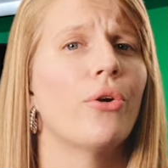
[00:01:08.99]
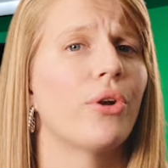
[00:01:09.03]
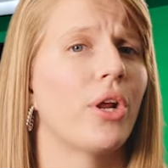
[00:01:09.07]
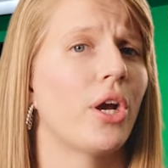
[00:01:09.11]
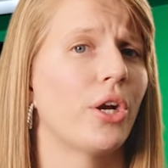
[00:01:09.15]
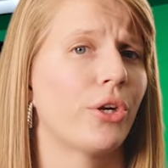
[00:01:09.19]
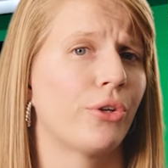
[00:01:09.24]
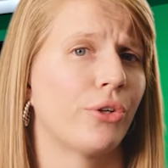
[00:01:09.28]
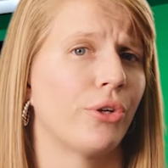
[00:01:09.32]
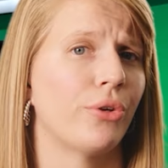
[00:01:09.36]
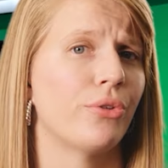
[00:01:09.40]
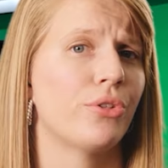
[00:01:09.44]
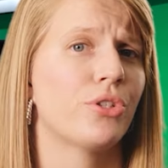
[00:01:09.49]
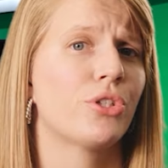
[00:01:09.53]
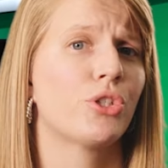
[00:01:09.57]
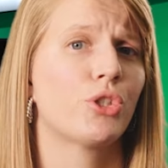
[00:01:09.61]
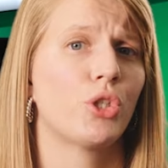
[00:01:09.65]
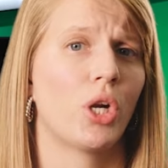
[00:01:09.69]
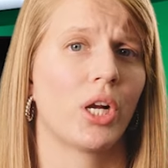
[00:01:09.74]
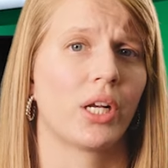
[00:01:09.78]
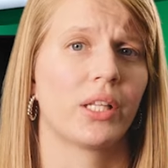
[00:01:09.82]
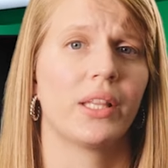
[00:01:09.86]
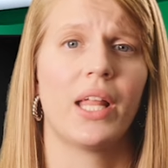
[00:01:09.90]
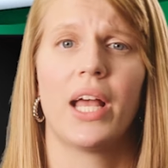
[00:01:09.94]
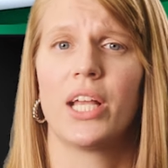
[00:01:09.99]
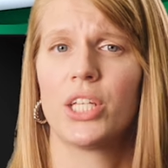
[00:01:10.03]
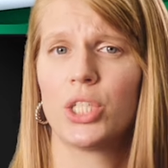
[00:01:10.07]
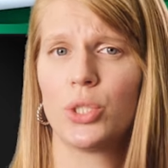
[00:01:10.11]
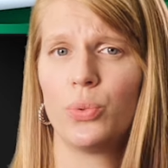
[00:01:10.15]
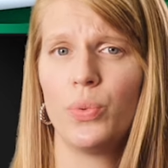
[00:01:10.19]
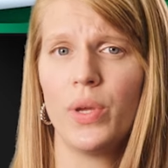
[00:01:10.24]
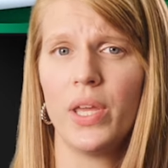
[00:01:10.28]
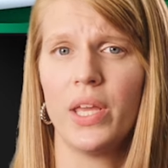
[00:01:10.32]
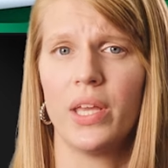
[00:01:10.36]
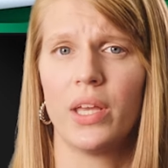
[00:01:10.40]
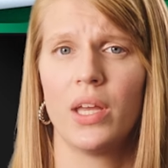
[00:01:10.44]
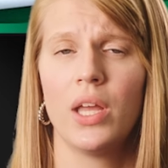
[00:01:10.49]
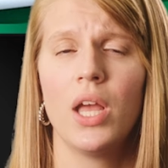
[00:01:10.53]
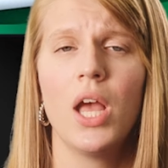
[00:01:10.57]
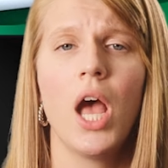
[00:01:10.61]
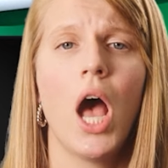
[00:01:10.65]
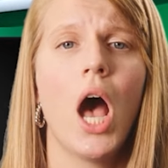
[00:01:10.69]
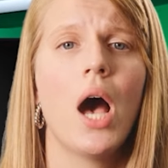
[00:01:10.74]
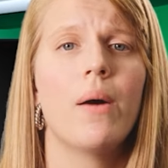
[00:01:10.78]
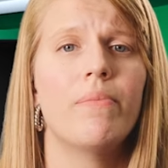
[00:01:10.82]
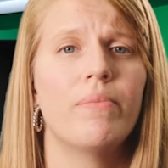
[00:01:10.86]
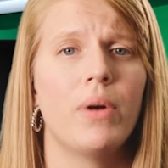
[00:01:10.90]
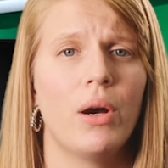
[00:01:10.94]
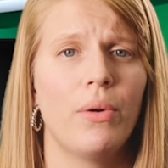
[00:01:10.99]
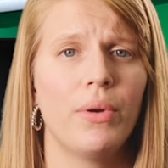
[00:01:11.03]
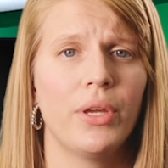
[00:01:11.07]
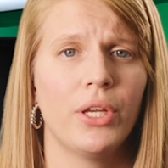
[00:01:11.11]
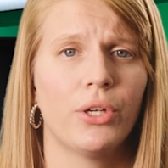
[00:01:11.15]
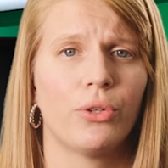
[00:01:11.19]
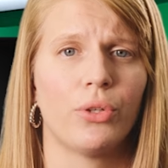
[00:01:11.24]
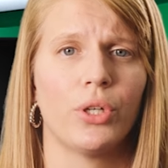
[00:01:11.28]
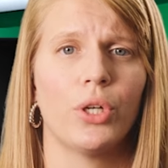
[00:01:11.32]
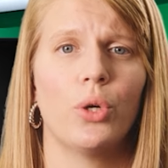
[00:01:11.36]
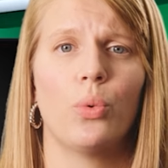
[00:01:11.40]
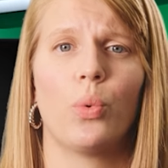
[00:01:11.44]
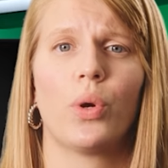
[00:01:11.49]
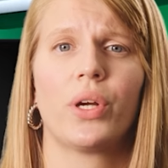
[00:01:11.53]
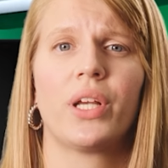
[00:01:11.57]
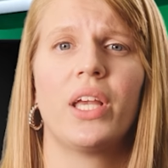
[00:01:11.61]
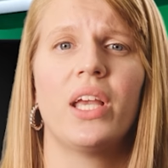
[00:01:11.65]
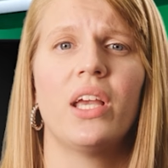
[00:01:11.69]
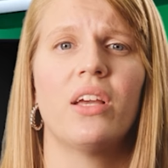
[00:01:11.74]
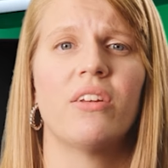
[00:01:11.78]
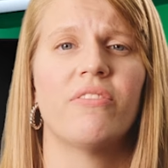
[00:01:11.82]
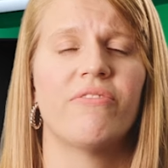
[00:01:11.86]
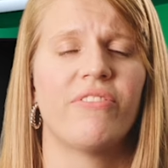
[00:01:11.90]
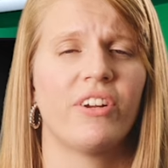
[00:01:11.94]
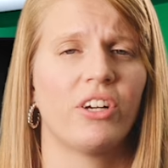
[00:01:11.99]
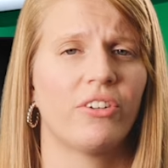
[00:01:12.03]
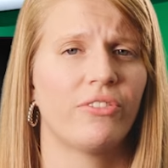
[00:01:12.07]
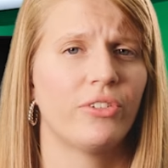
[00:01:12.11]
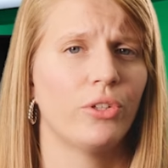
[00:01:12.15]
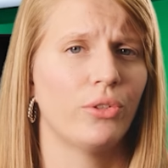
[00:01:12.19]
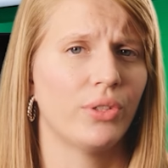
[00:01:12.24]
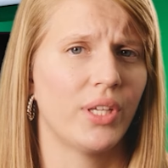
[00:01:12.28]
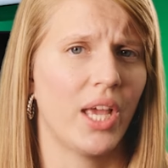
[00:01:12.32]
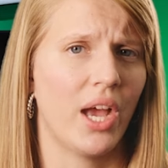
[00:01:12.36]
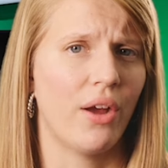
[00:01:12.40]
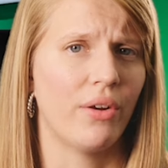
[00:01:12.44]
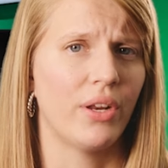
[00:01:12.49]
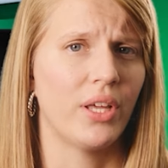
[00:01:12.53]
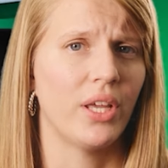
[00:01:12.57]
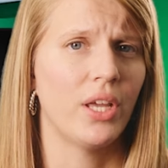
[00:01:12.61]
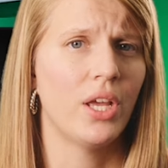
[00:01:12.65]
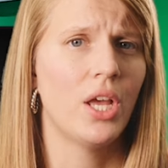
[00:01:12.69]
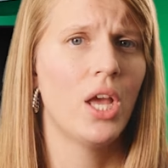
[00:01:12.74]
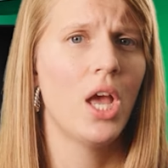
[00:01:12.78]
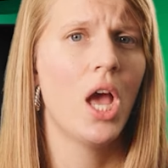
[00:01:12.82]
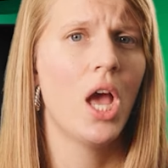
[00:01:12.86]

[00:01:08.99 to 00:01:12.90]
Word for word: ODOT crew struck last week, a mowing crew working in Fairfield County.